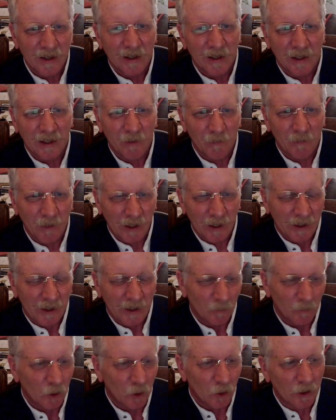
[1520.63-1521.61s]
it made
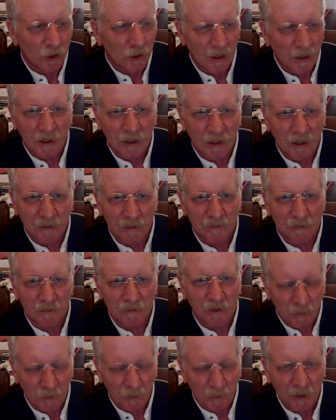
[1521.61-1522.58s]
him look like a
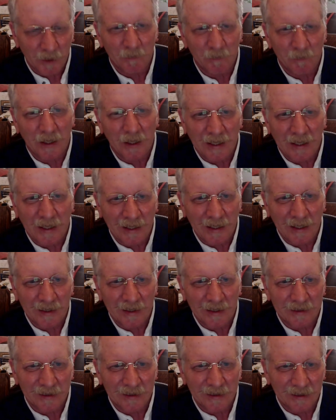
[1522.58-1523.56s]
pimp
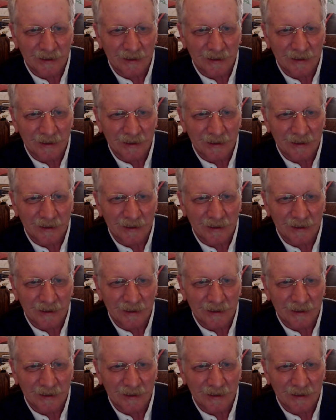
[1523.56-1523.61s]
and